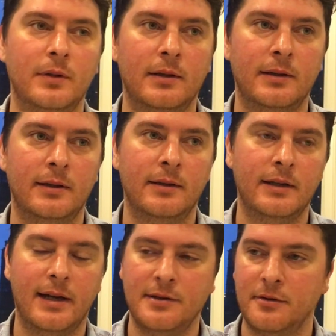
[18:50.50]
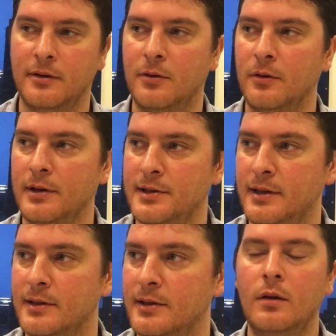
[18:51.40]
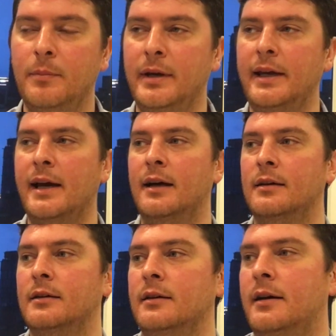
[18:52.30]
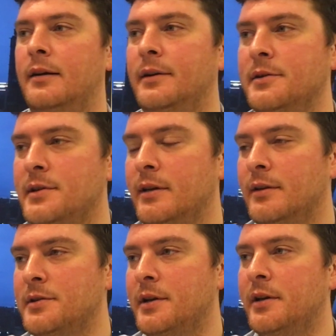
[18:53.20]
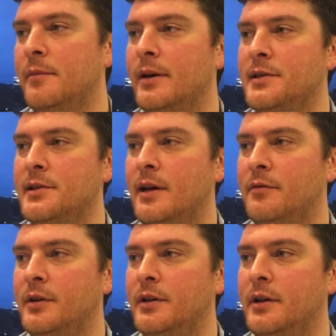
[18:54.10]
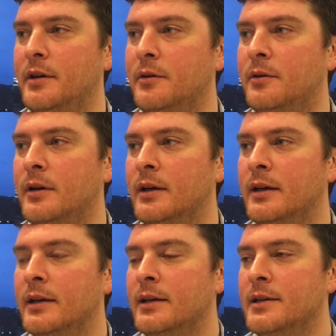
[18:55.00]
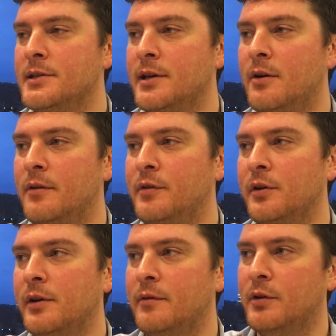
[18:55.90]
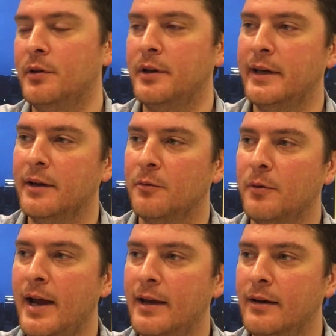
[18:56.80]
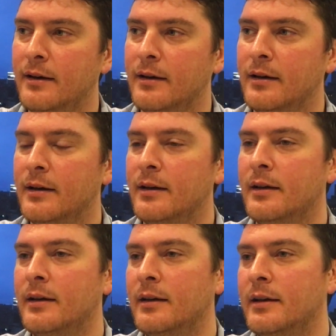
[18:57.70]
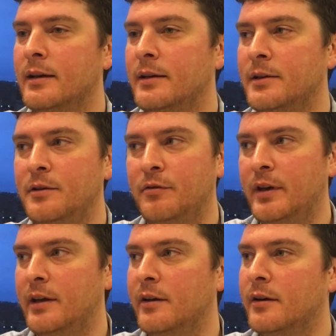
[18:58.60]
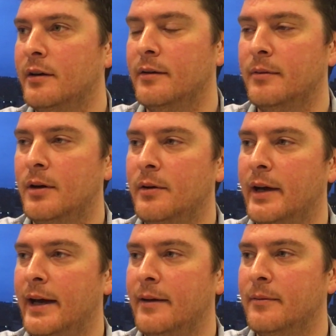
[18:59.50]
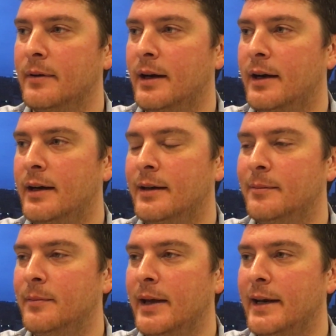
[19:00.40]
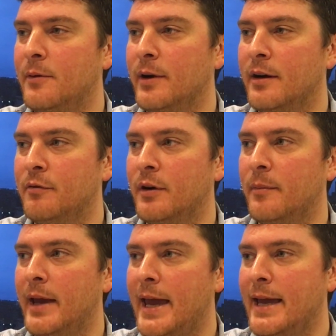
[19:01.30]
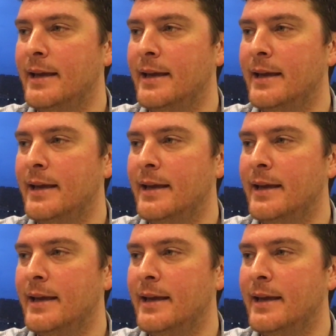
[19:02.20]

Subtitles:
the nicer the course is. But yeah, there's a good amount of stuff to do. So if you're looking at rent, you figure, okay, anywhere from 8